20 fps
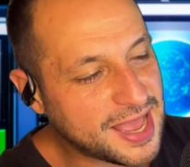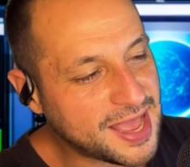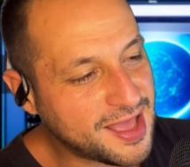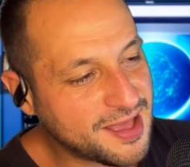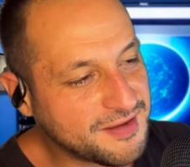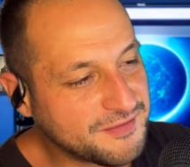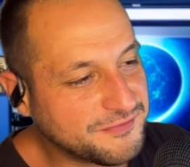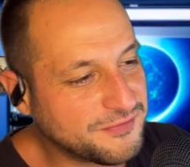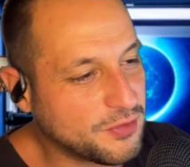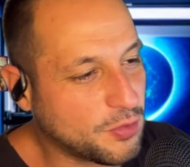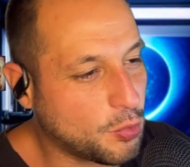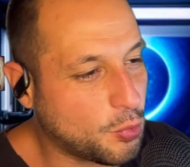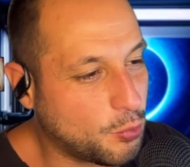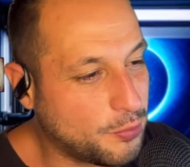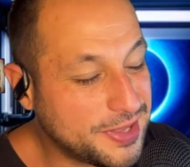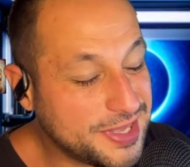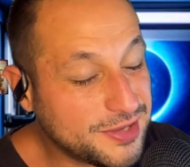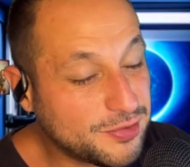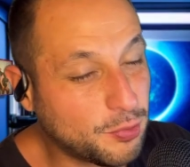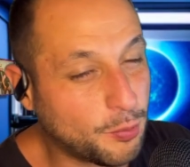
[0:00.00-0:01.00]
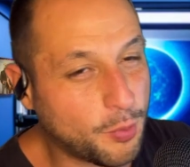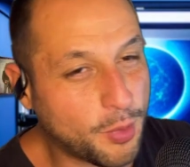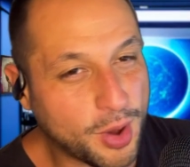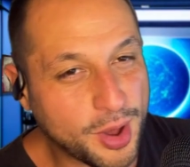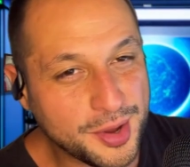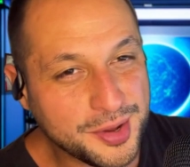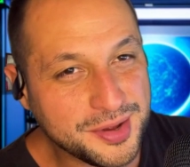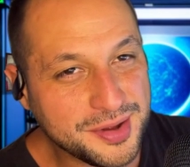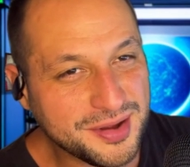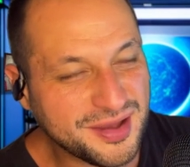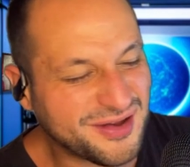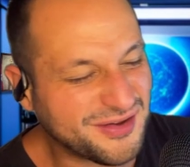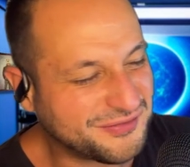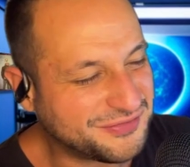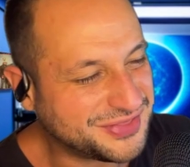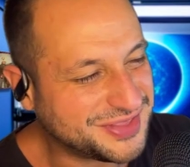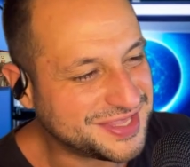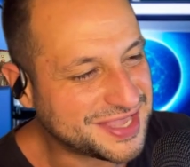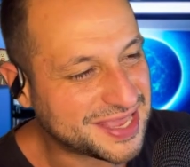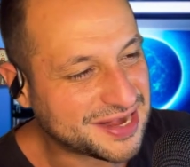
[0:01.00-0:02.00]
have week 1
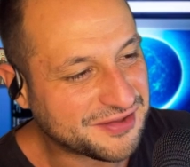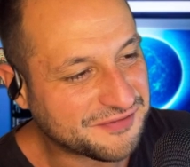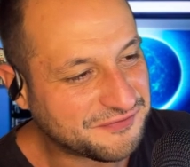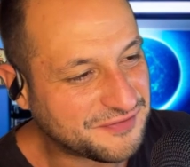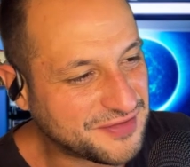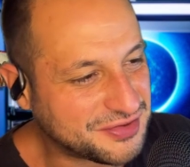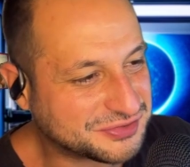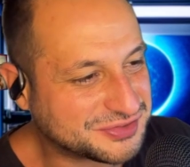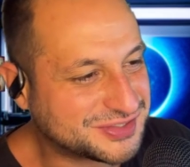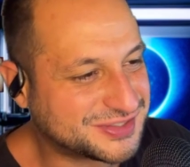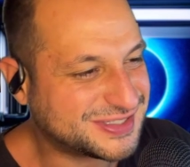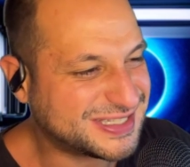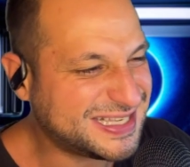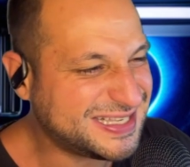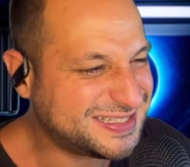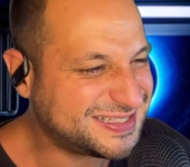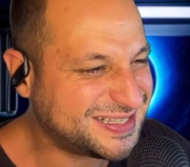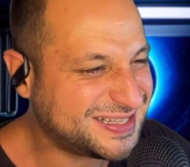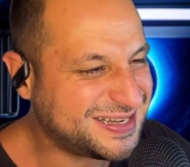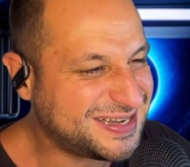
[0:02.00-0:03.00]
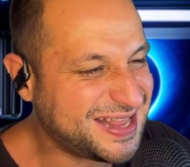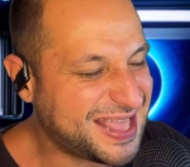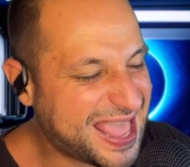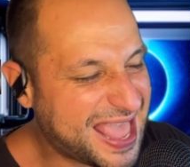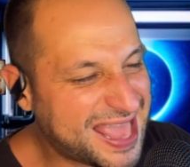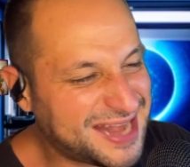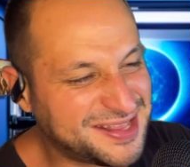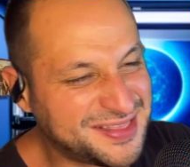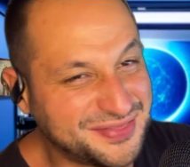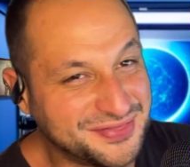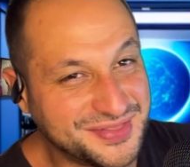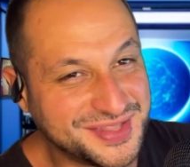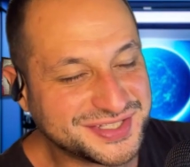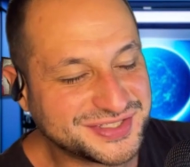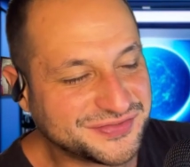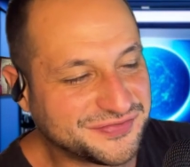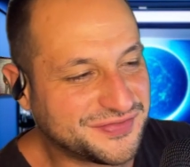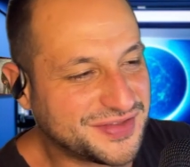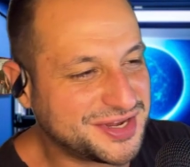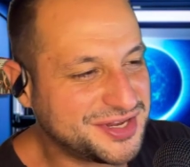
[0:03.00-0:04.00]
of the NFL season, and in
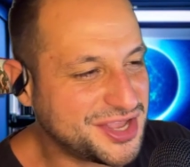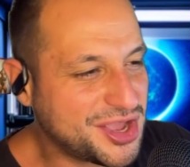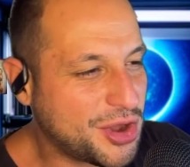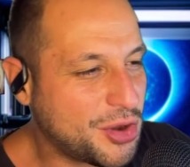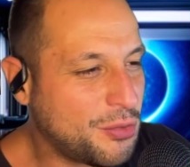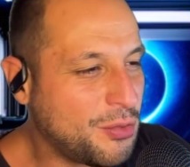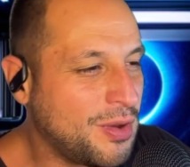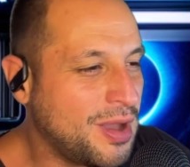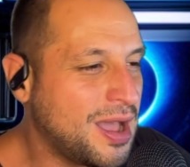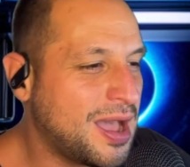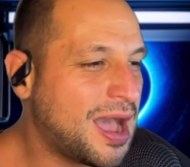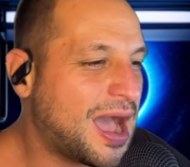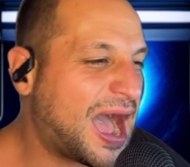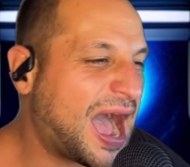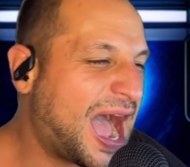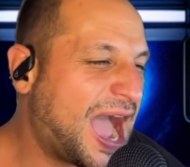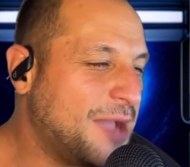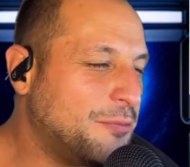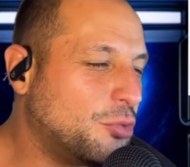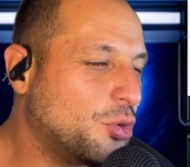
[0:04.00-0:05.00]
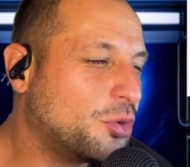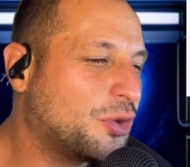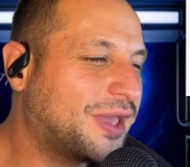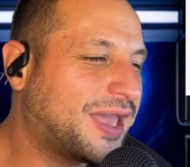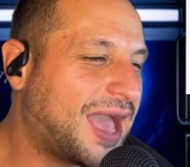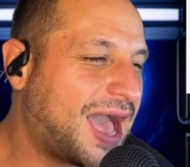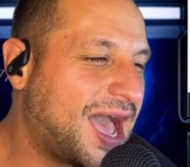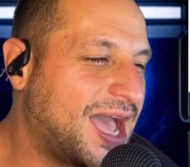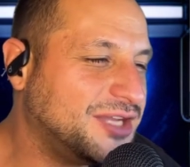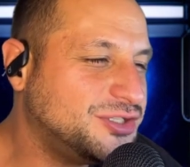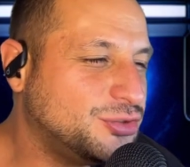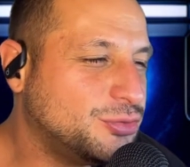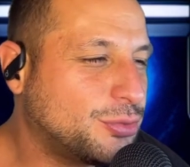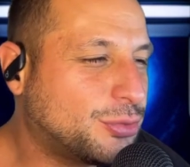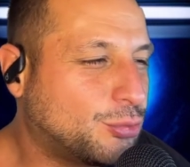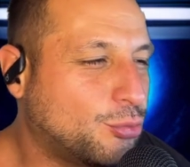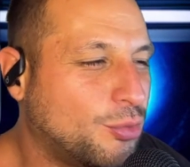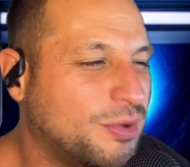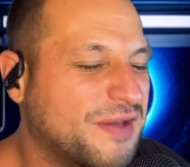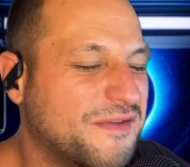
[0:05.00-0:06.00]
this video, I will guide you
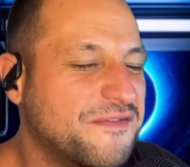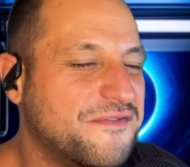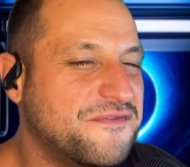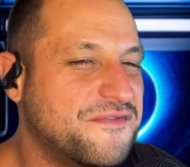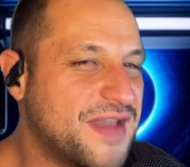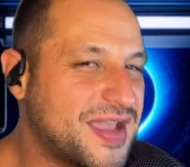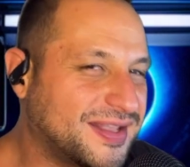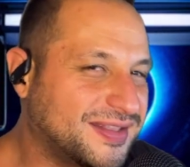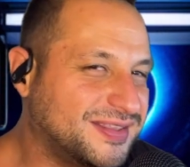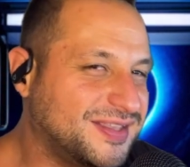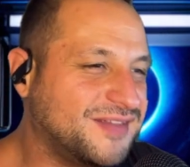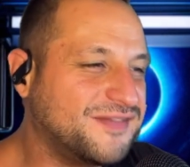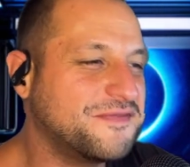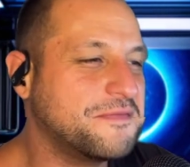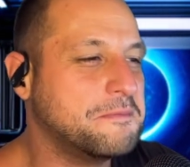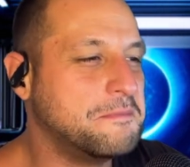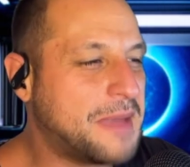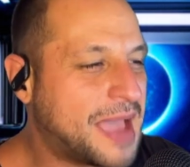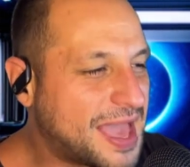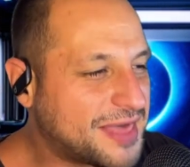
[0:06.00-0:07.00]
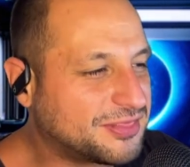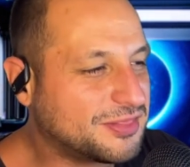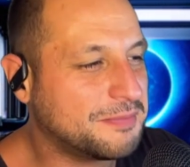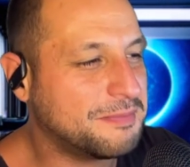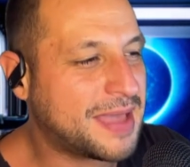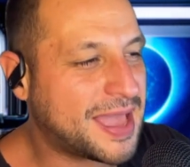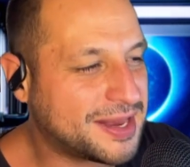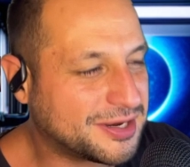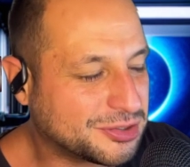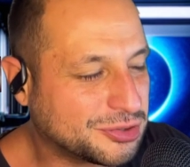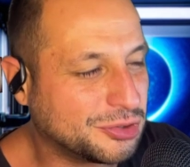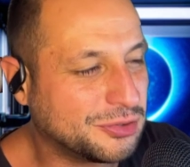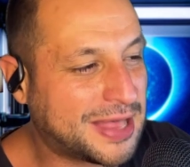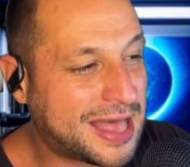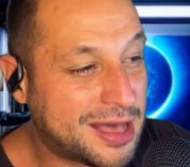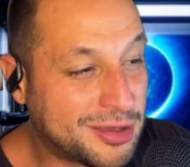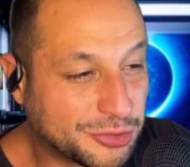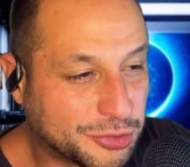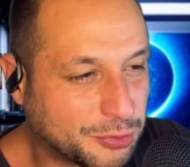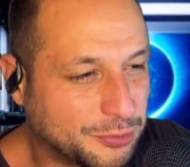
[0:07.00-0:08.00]
through an effective mathematical
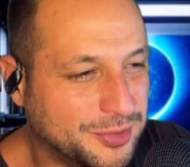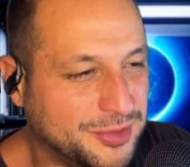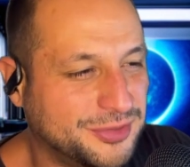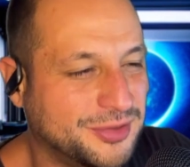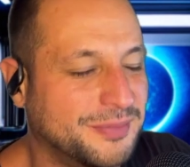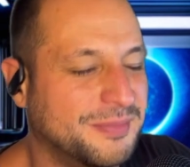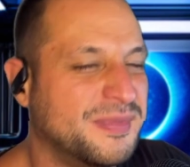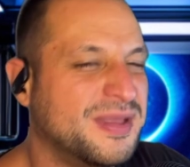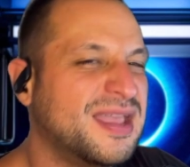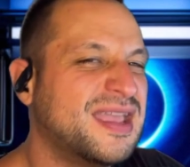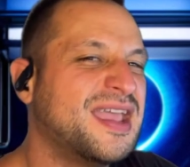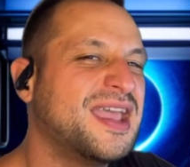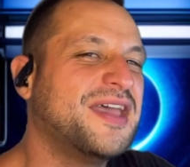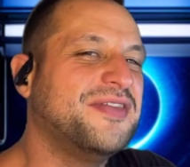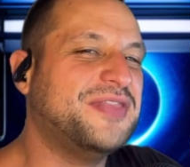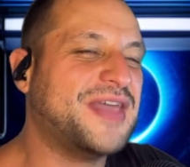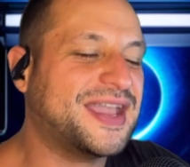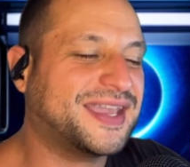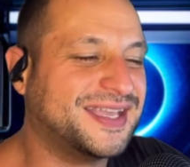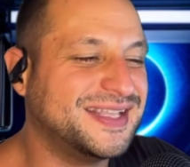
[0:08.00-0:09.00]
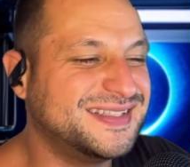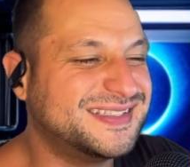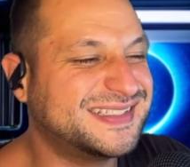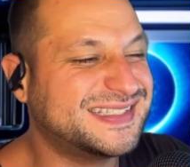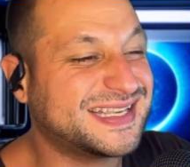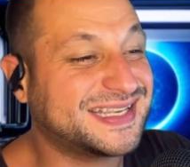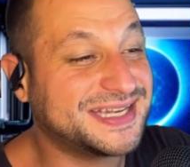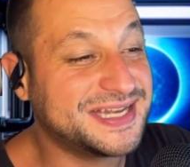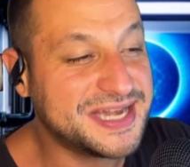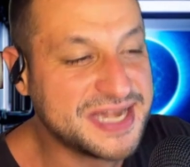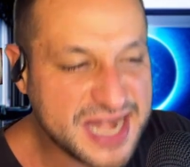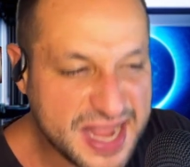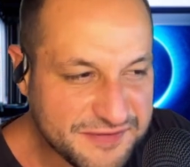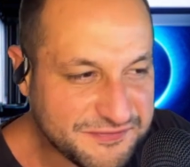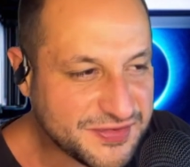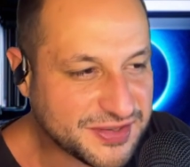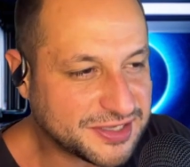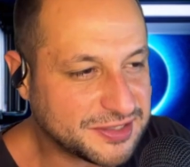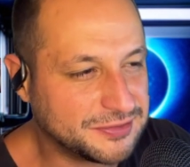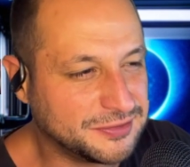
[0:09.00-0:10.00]
algorithm that can
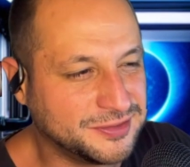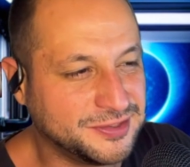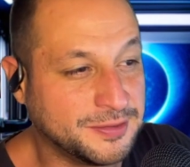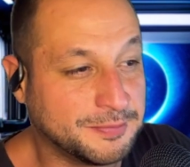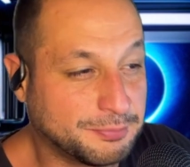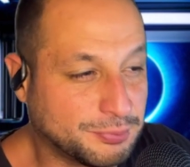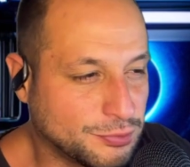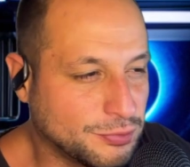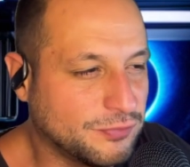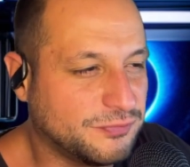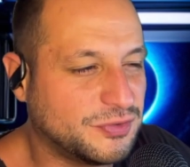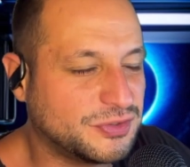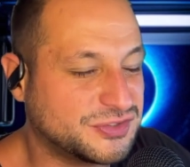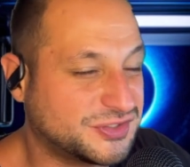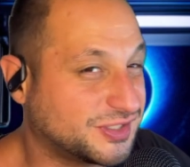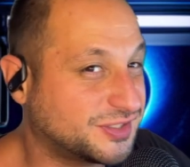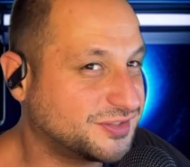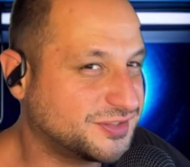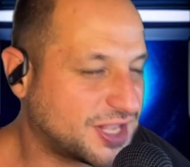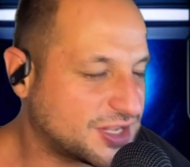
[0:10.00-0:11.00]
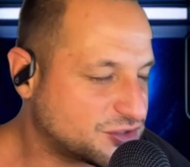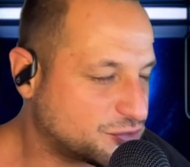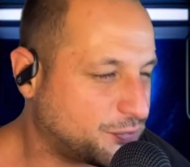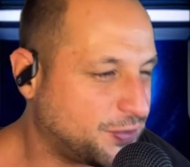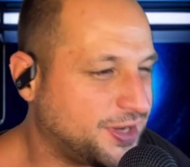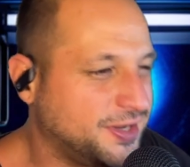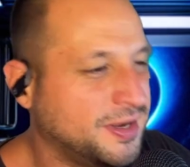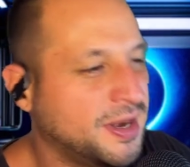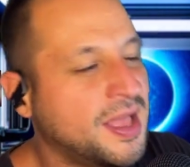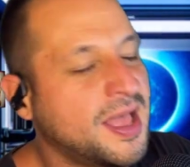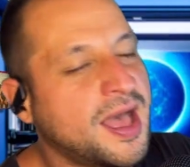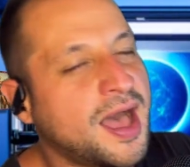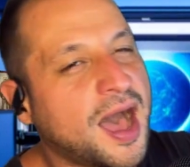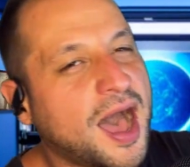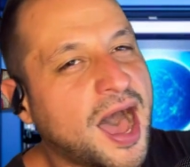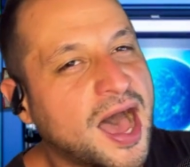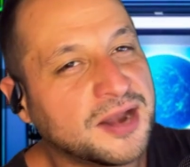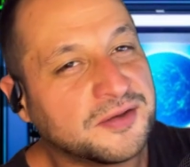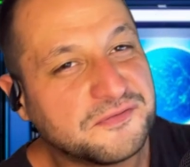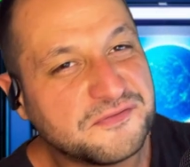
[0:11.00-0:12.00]
significantly improve your success rate
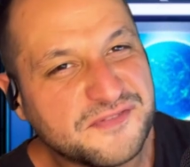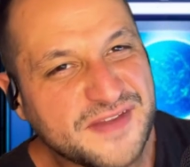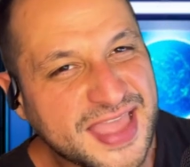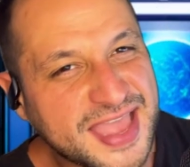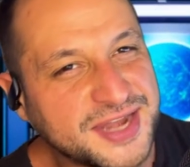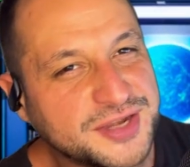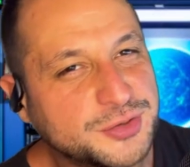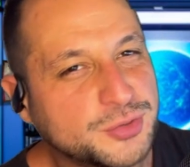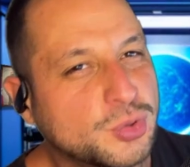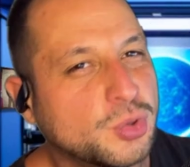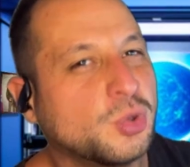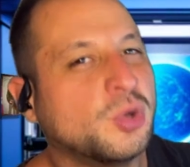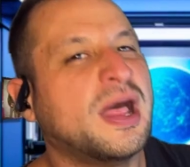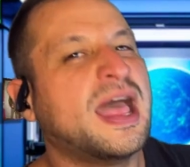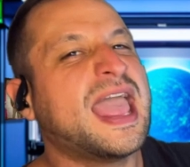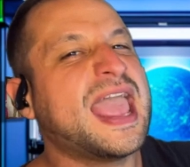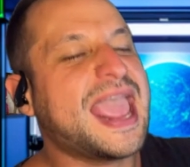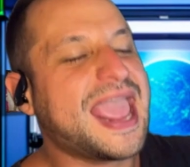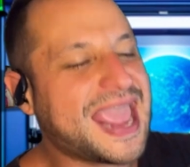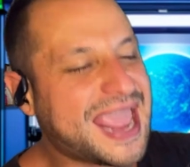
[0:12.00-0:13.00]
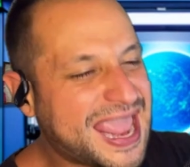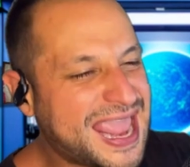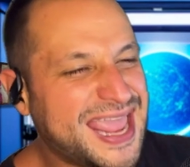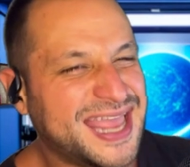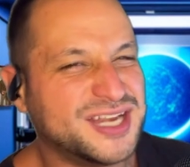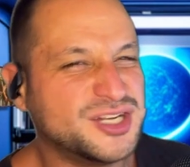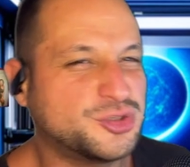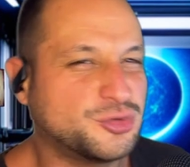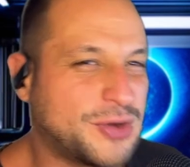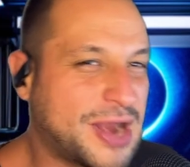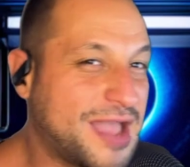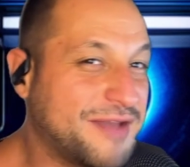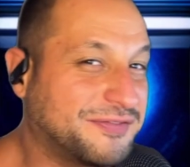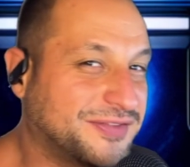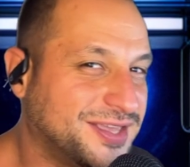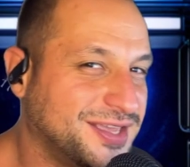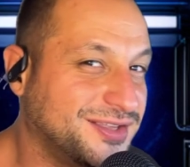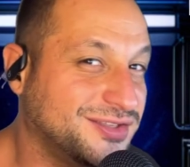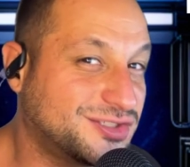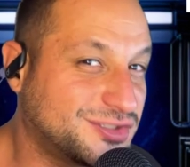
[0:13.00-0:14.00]
on FanDuel and
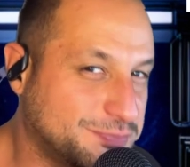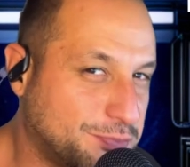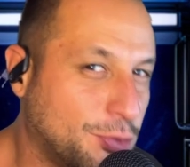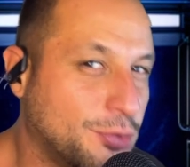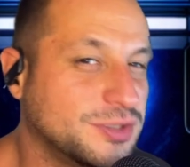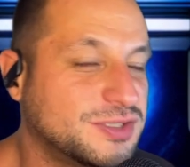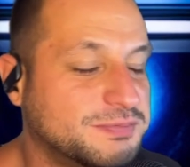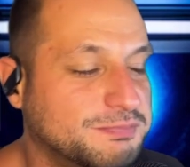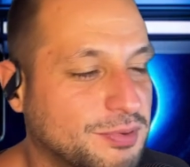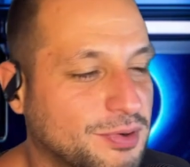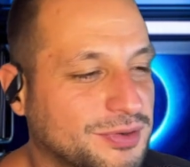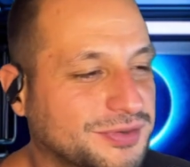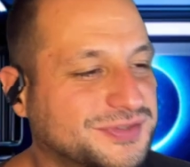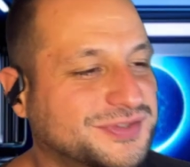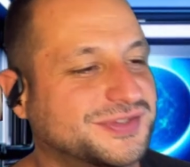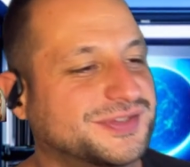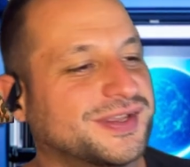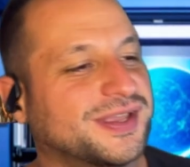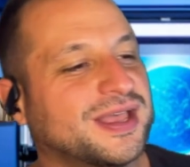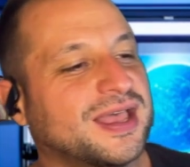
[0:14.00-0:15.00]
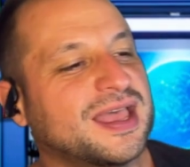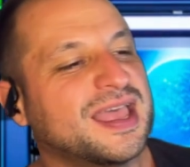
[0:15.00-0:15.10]
DraftKings sportsbooks.